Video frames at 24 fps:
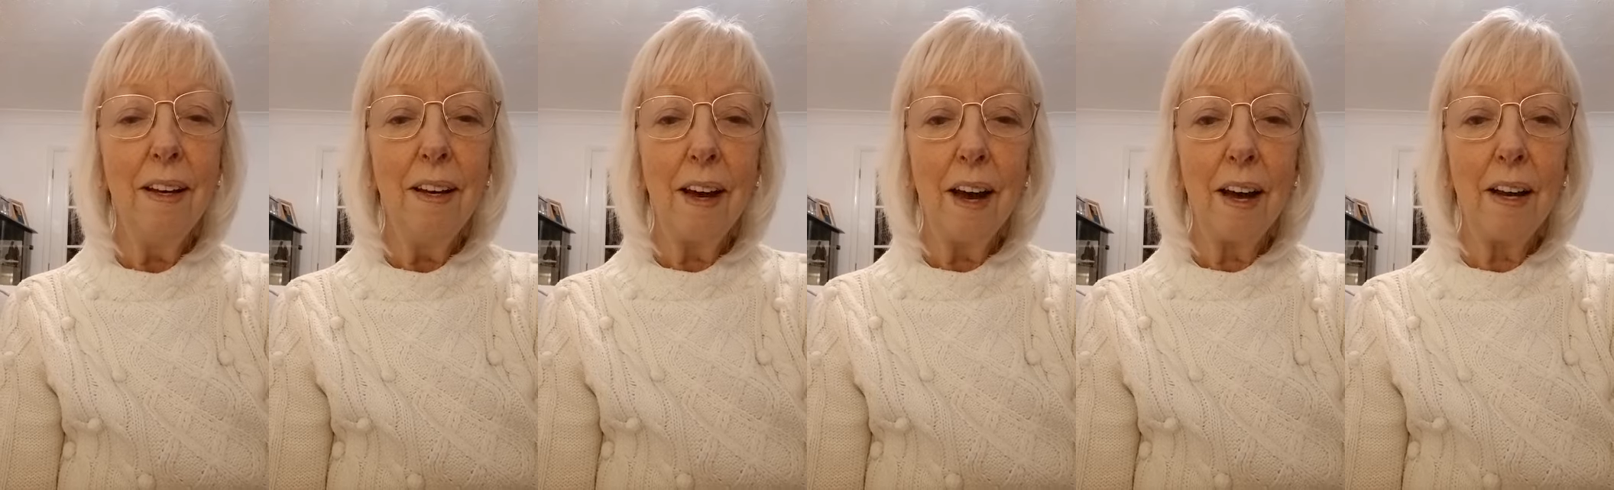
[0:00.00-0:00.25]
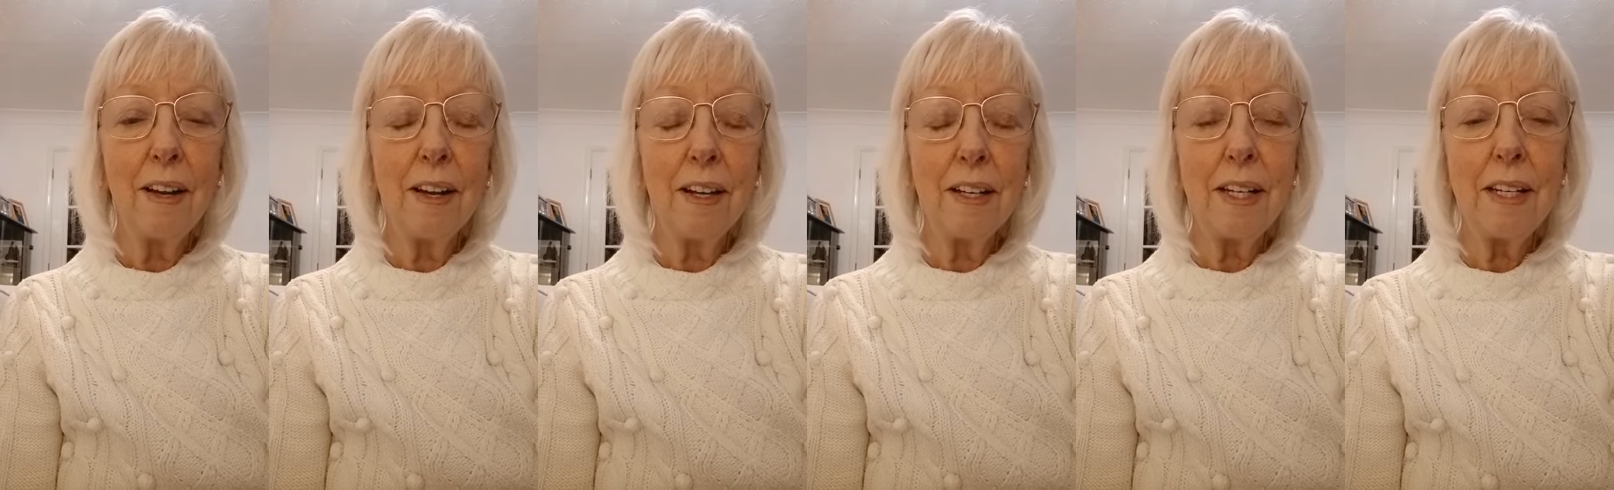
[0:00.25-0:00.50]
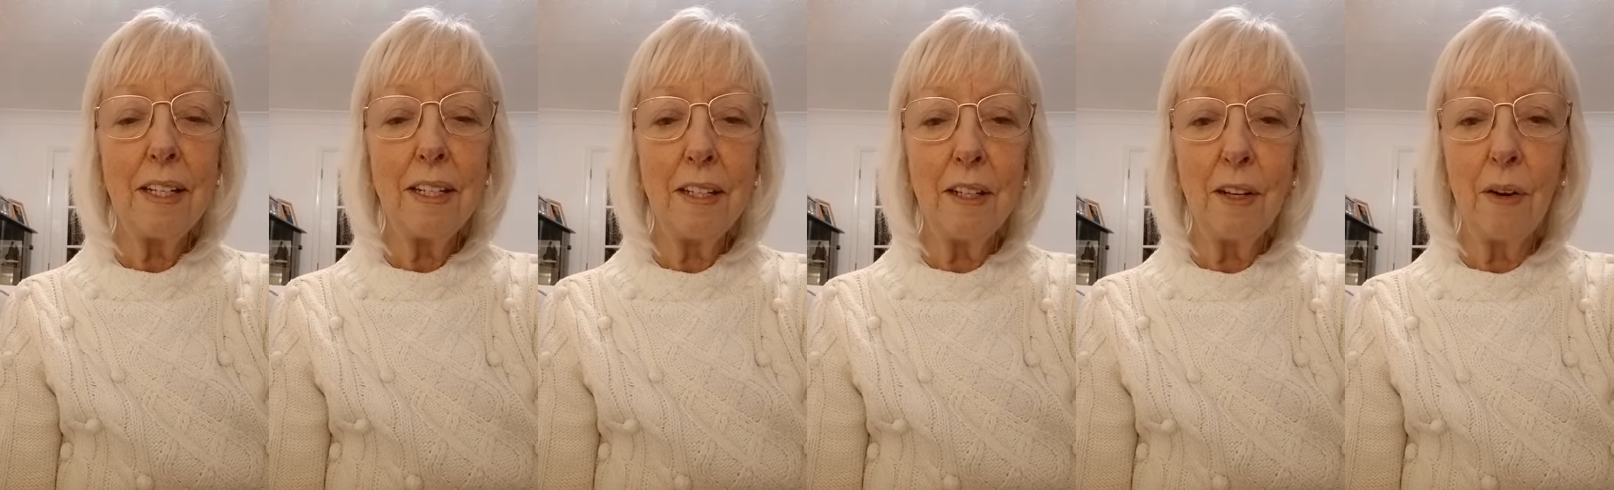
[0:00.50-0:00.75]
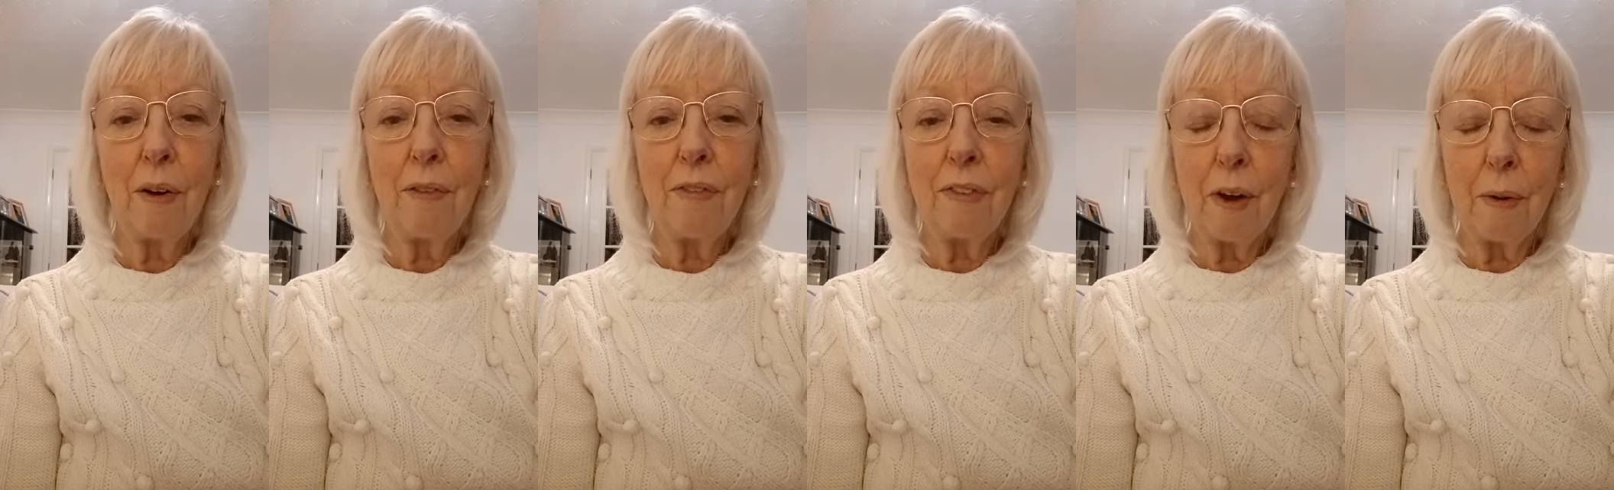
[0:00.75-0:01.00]
And I didn't
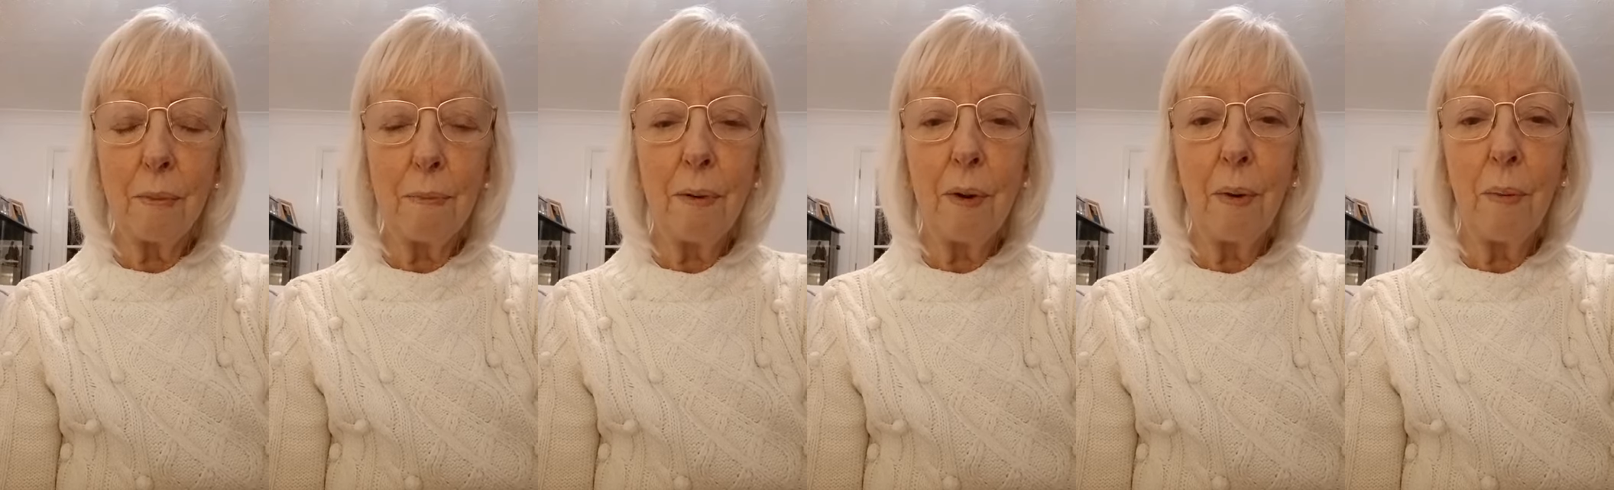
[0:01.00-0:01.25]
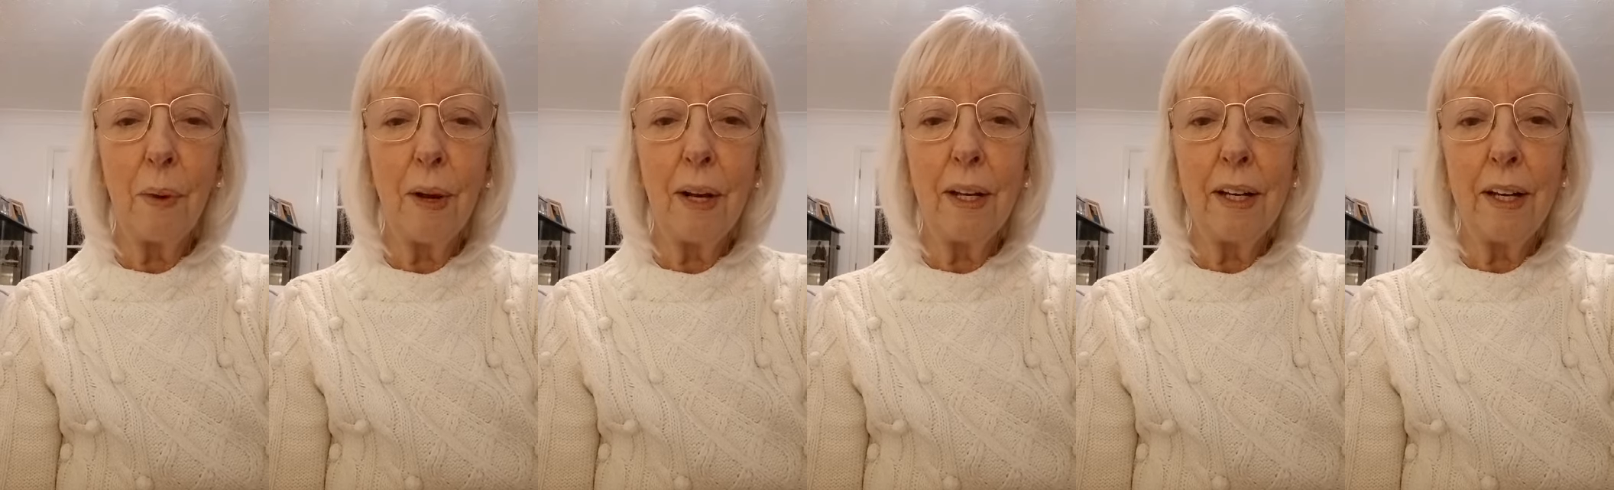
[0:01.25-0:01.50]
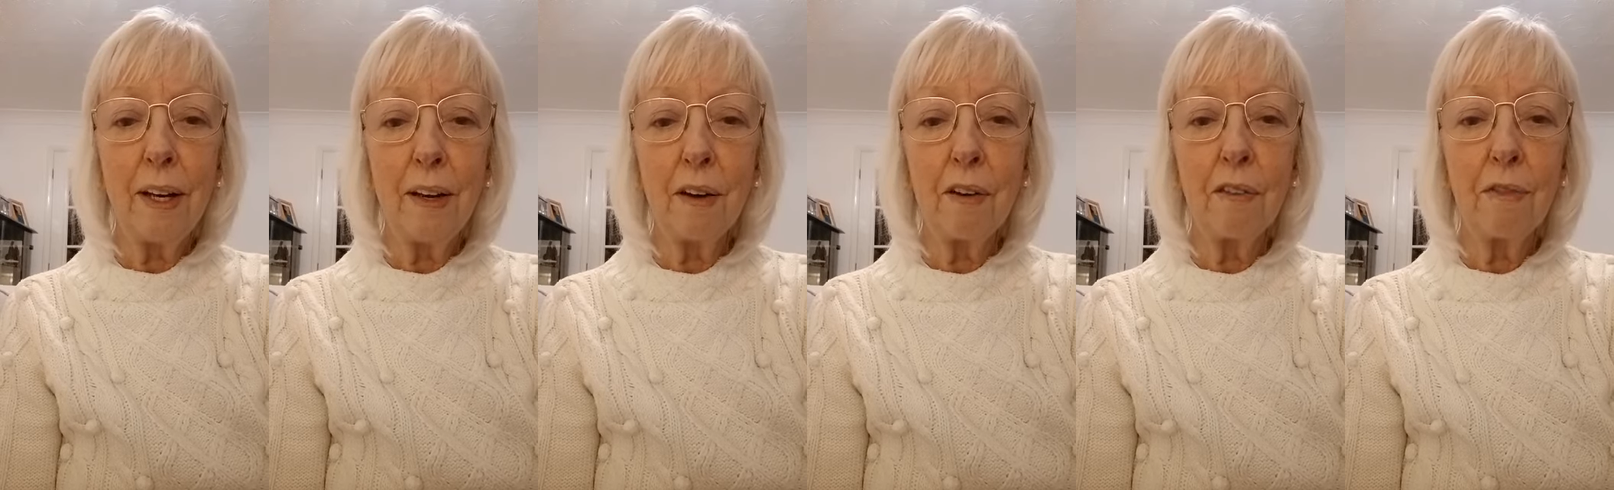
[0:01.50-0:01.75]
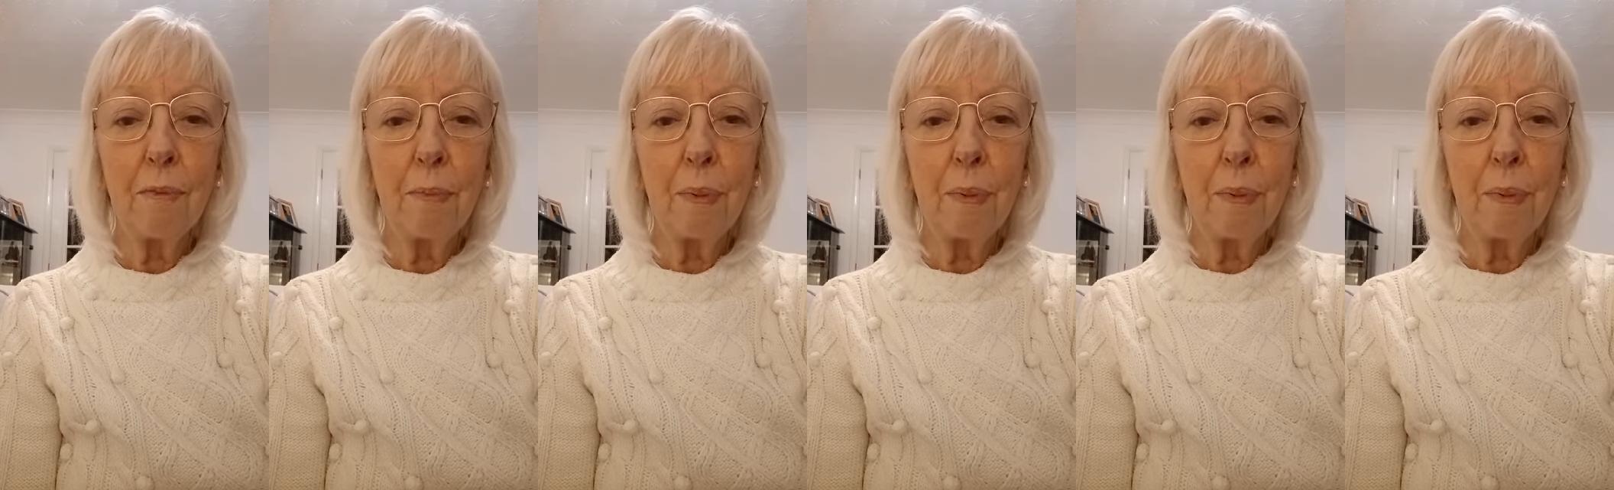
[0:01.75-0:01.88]
know if I'd be well enough,